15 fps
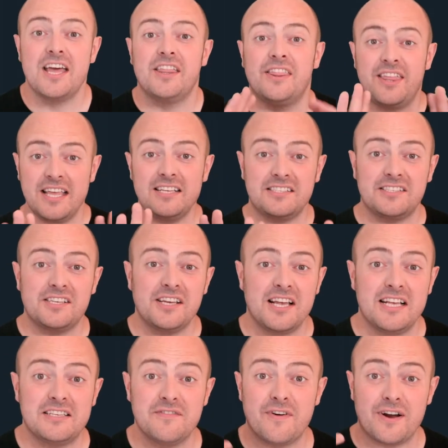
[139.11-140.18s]
This is
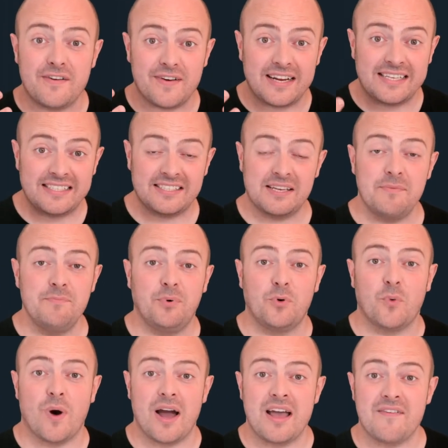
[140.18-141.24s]
a very, very simple
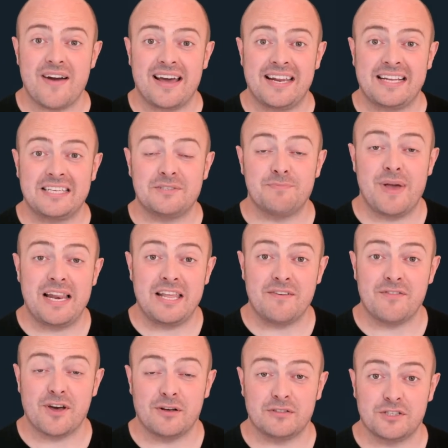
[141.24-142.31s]
way of adding as many of
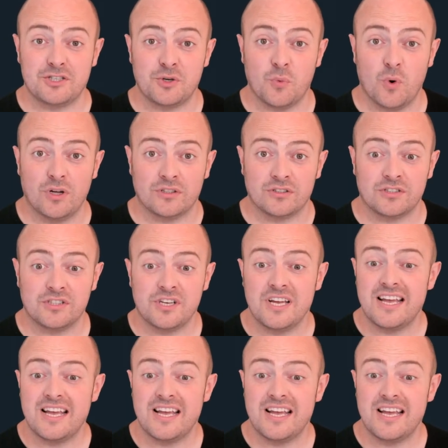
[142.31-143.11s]
those as you want.